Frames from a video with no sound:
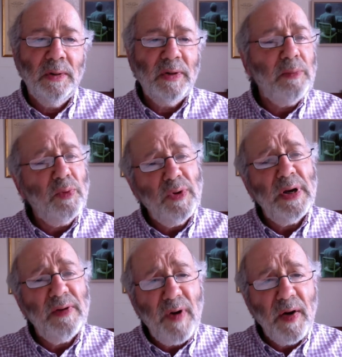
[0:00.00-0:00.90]
They were
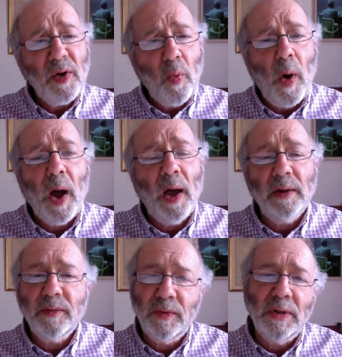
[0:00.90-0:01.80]
really very
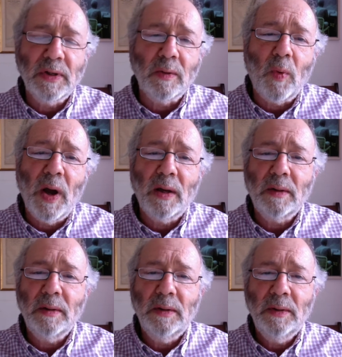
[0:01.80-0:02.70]
quiet for a little
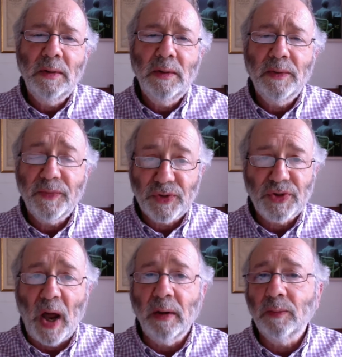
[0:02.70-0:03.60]
while. The
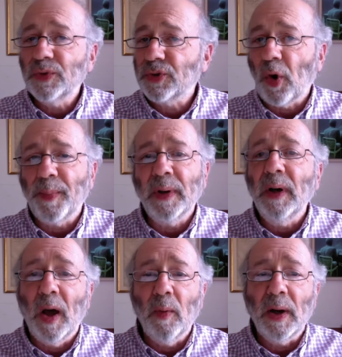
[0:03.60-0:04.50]
sun was dropping
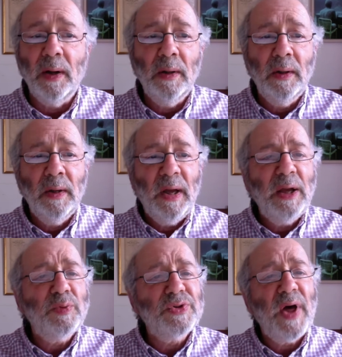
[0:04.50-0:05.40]
lower.
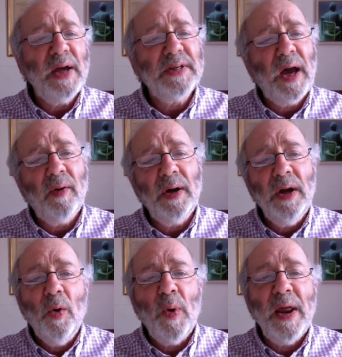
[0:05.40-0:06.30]
It was that hour
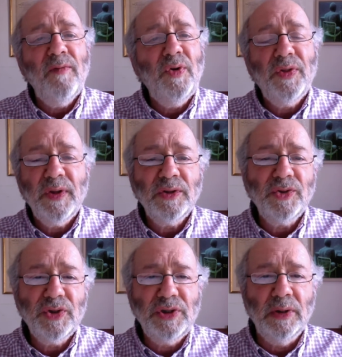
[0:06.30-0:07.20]
when everything
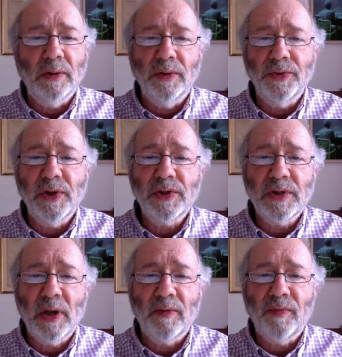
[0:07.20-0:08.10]
stills
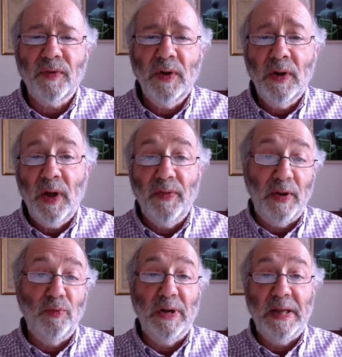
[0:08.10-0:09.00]
itself, and
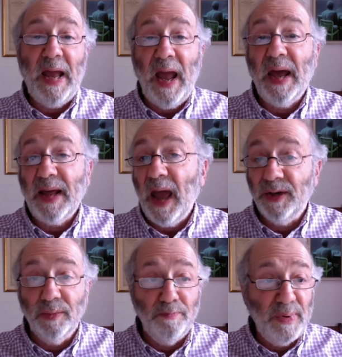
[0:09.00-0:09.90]
they really had
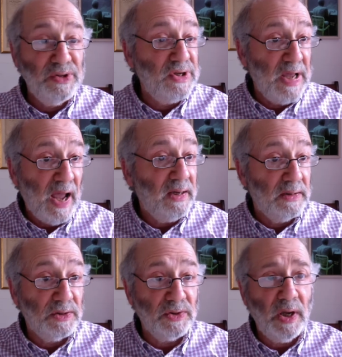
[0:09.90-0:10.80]
had a busy
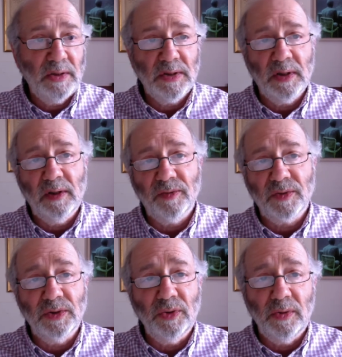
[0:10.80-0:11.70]
and exciting
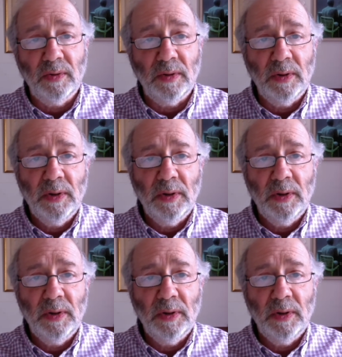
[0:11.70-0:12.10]
afternoon.